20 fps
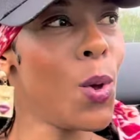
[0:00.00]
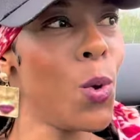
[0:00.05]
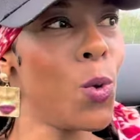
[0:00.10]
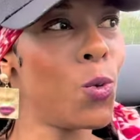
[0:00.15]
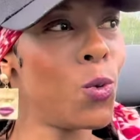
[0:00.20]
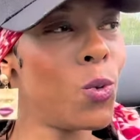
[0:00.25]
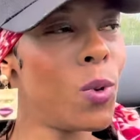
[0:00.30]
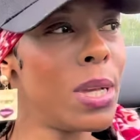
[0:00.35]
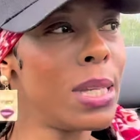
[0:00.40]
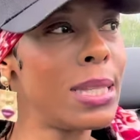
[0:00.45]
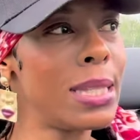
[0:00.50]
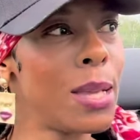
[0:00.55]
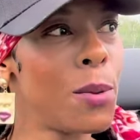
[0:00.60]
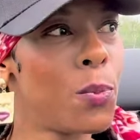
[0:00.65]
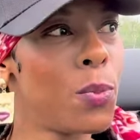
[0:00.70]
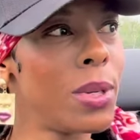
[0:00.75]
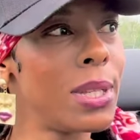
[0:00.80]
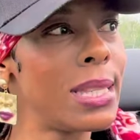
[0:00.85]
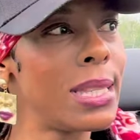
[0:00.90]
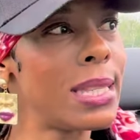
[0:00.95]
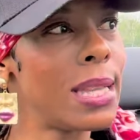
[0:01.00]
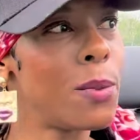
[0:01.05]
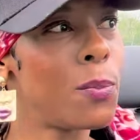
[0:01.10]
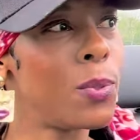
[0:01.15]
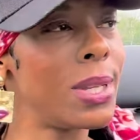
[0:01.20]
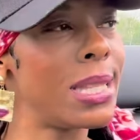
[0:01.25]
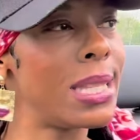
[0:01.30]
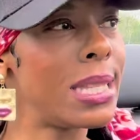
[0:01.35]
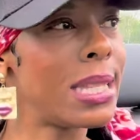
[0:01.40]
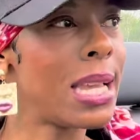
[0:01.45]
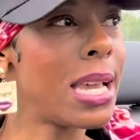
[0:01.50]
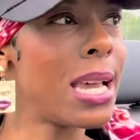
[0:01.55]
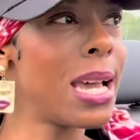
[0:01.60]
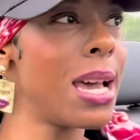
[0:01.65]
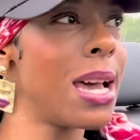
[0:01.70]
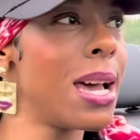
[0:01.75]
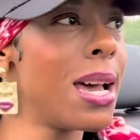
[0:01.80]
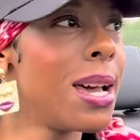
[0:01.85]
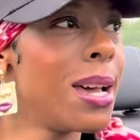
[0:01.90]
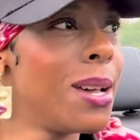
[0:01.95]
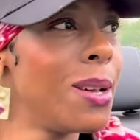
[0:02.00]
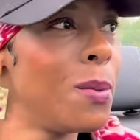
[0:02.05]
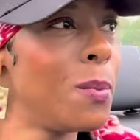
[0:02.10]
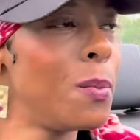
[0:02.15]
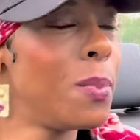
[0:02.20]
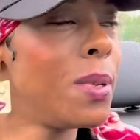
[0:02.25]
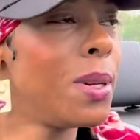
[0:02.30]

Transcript: What's up, what's up, what's up?